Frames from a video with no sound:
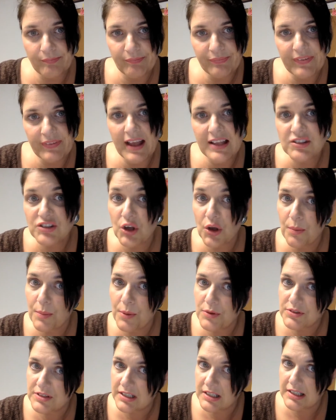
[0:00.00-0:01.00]
that's
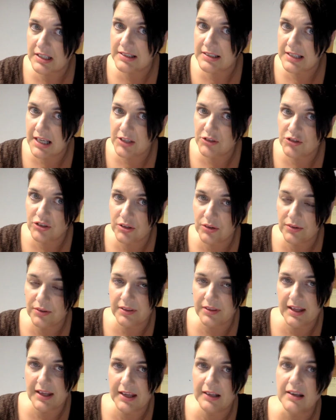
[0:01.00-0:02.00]
almost an intentional
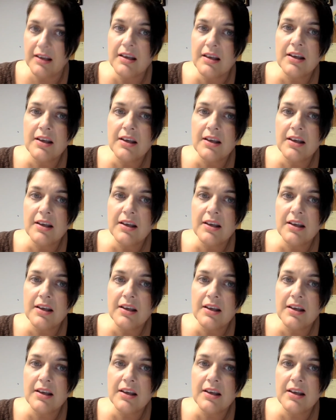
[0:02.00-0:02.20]
thing.